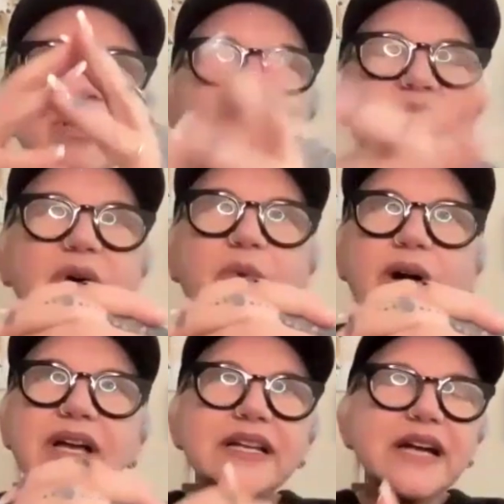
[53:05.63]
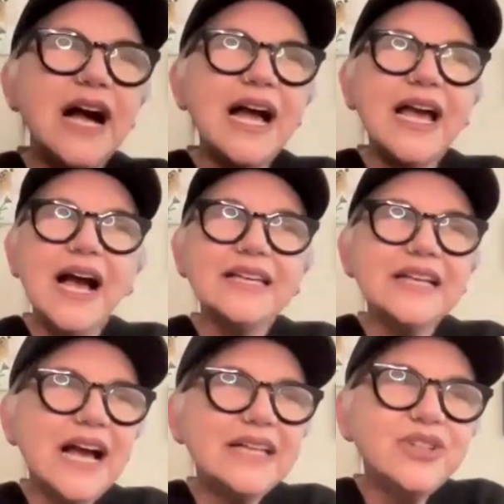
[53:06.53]
You know what? I
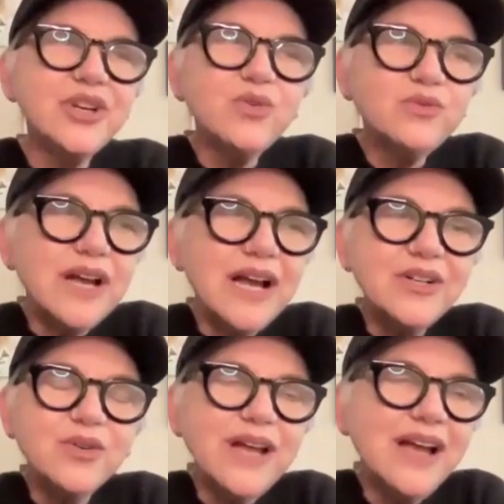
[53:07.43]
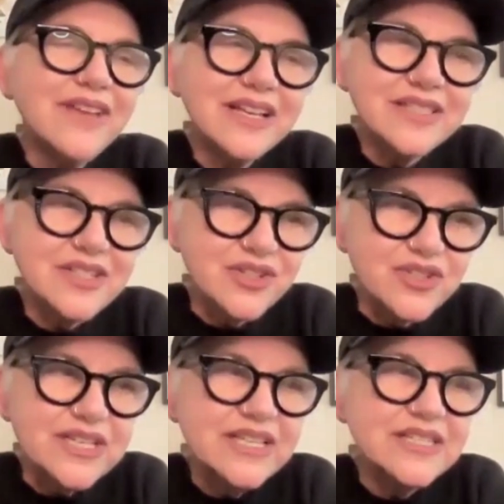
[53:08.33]
don't have
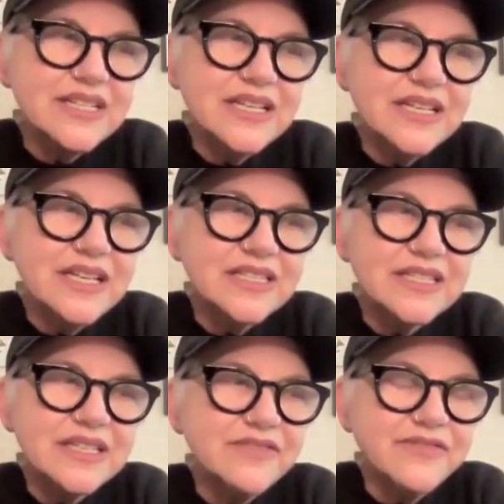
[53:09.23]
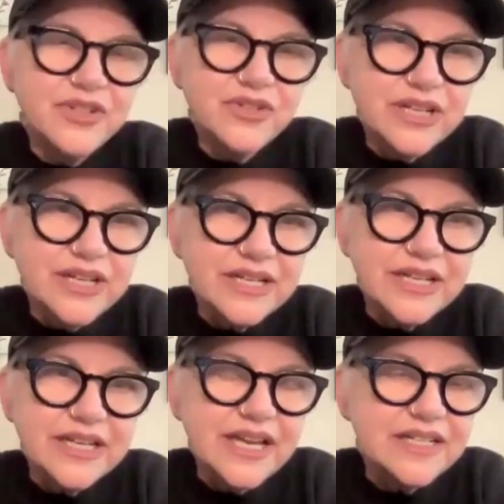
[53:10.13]
answers. It's
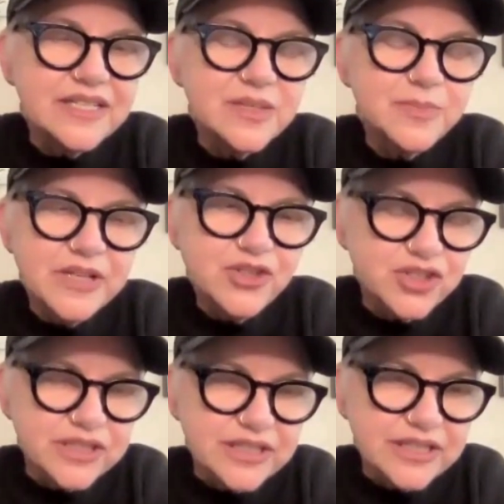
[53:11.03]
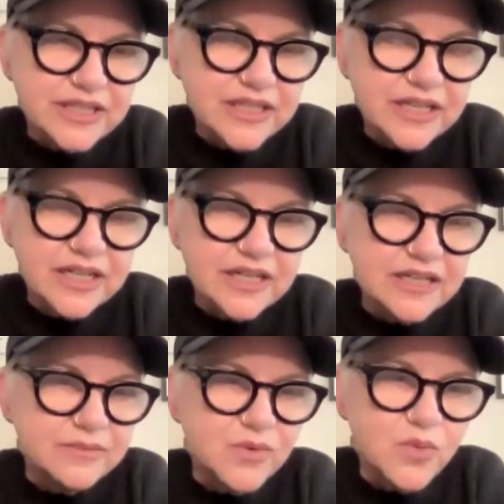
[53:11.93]
infuriating, and especially
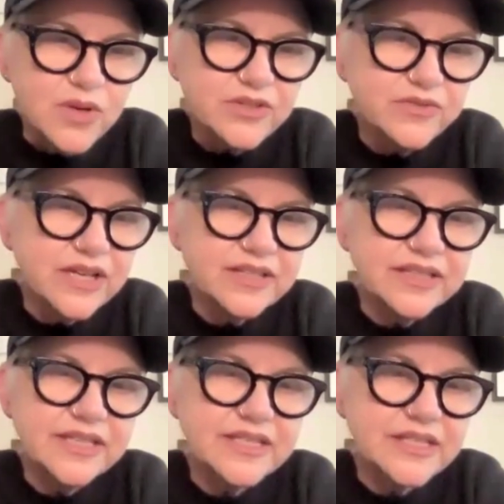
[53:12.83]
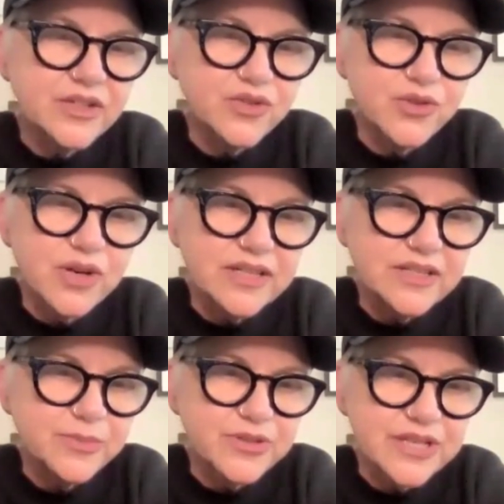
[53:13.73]
when you've got kids that you're trying
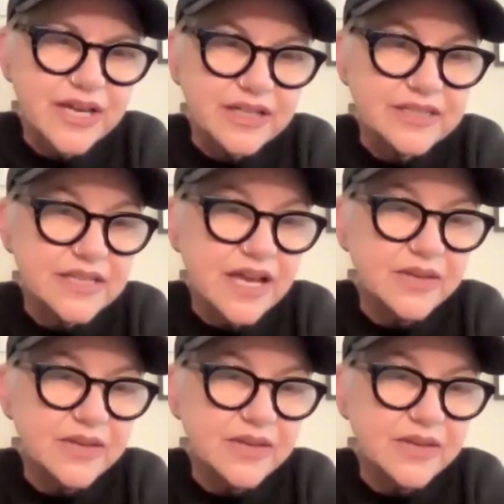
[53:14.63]
to protect.